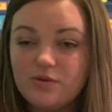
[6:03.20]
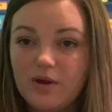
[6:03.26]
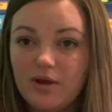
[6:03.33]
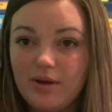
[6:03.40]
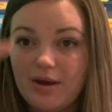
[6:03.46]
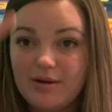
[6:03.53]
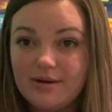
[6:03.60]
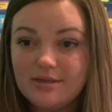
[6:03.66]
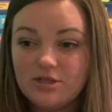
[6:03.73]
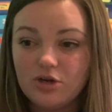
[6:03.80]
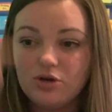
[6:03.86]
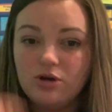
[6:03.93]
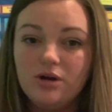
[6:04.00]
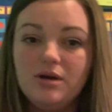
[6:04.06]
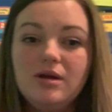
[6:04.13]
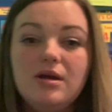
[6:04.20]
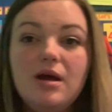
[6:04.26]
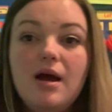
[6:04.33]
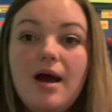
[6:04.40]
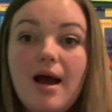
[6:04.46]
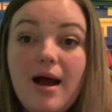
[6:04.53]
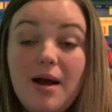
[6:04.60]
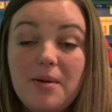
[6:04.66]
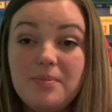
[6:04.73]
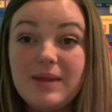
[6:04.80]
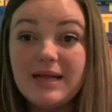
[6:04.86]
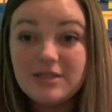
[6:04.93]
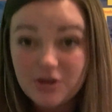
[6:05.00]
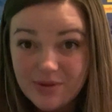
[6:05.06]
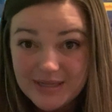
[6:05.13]
going around in a circle.
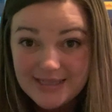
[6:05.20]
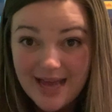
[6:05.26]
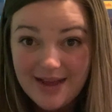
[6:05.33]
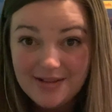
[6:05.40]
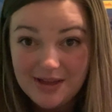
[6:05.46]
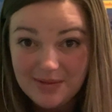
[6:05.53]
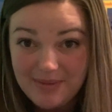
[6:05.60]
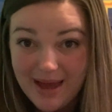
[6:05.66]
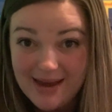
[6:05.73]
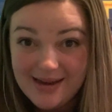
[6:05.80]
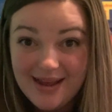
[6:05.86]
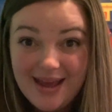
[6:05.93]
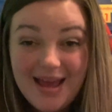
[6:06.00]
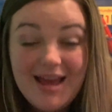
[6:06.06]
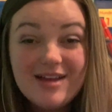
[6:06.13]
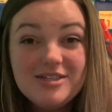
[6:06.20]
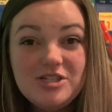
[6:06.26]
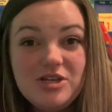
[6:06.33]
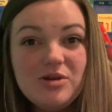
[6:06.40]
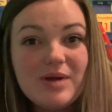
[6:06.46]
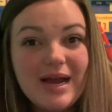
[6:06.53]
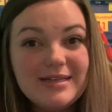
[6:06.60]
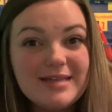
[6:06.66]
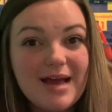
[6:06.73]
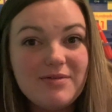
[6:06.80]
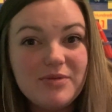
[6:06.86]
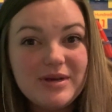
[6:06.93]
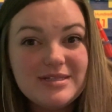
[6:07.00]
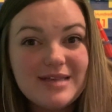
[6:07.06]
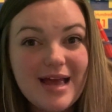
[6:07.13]
That's our recycling bin. Do you guys have
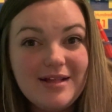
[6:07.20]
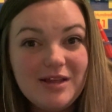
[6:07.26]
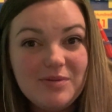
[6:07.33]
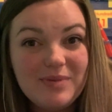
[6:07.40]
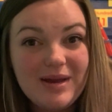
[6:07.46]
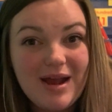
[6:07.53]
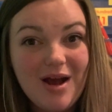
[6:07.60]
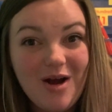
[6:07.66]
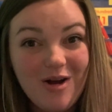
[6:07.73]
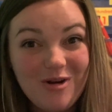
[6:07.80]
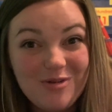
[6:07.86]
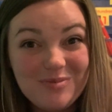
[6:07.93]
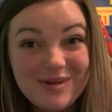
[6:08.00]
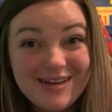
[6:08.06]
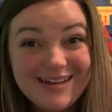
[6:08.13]
a recycling bin at home?